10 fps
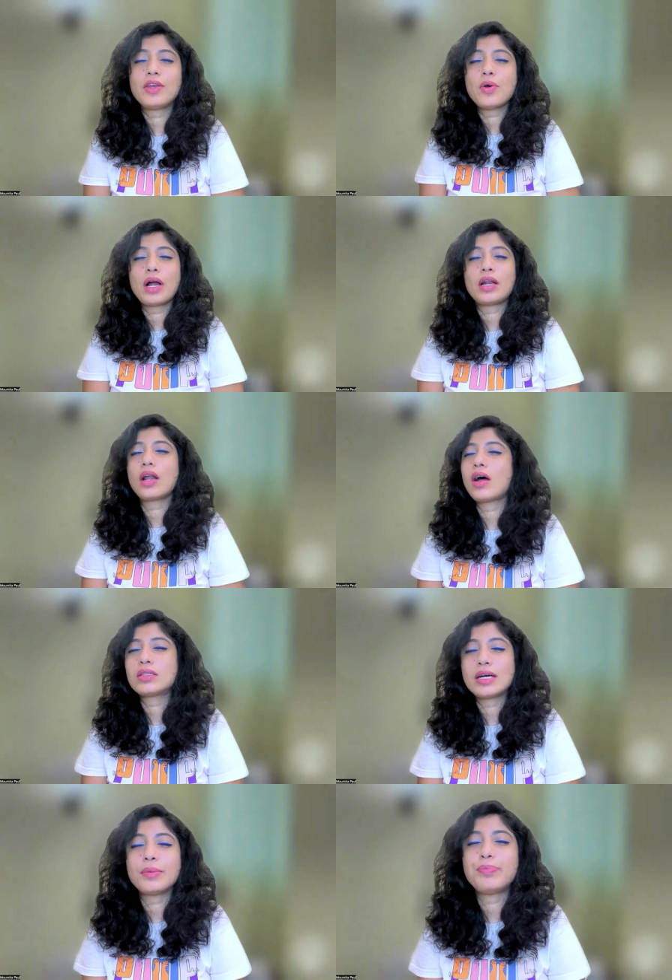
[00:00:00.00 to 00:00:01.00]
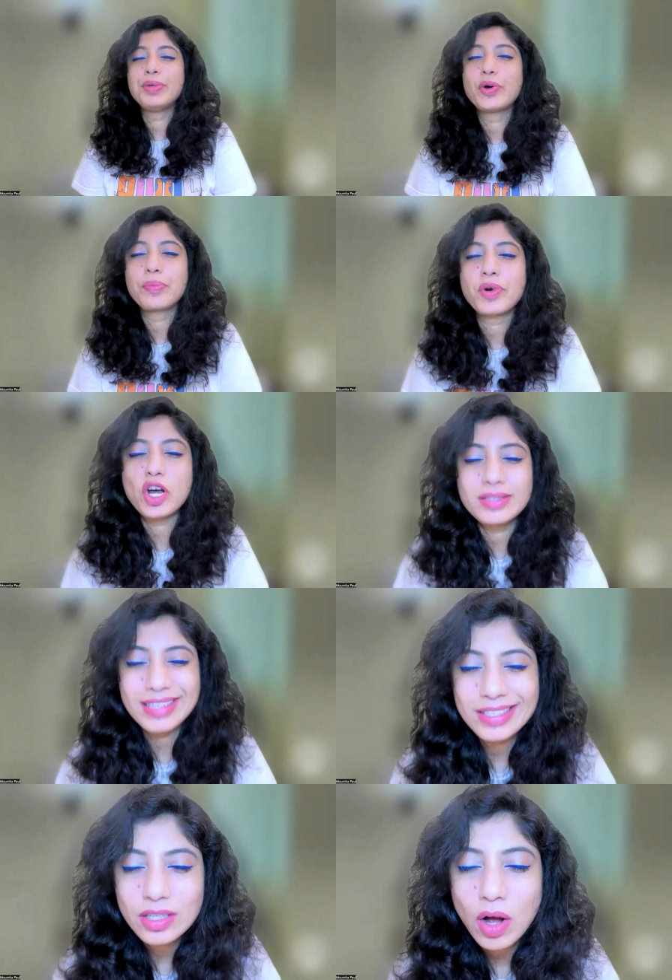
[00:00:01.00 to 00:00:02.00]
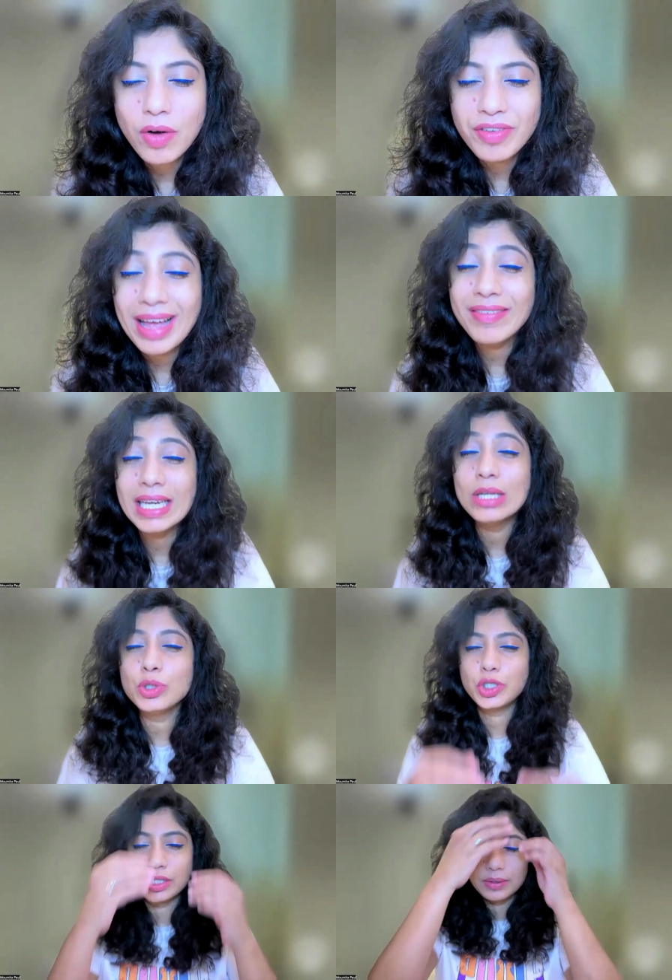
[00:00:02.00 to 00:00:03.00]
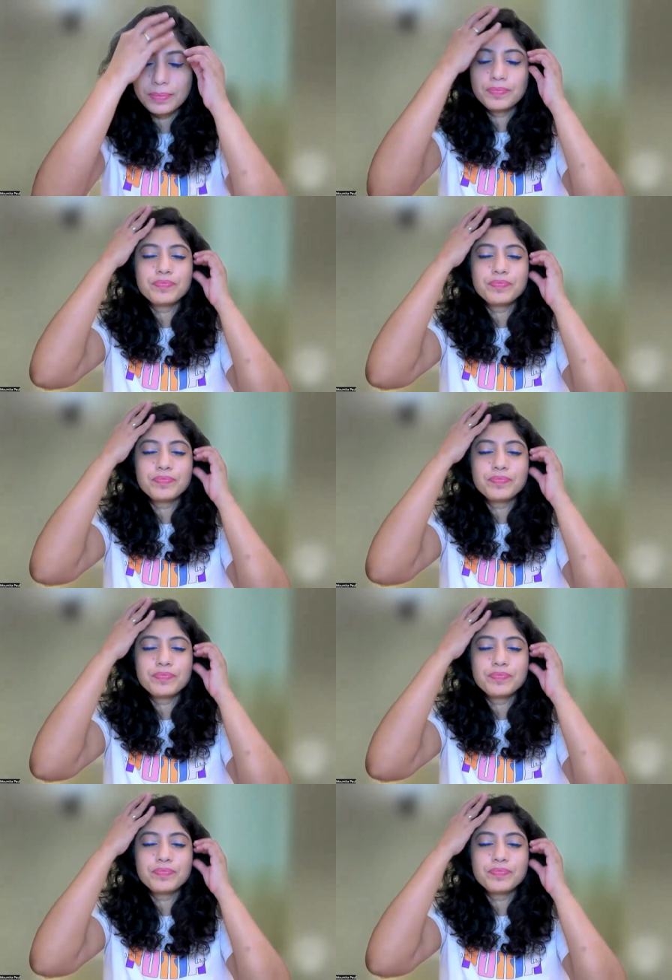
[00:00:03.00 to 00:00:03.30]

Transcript: You are not a pure process of evolution.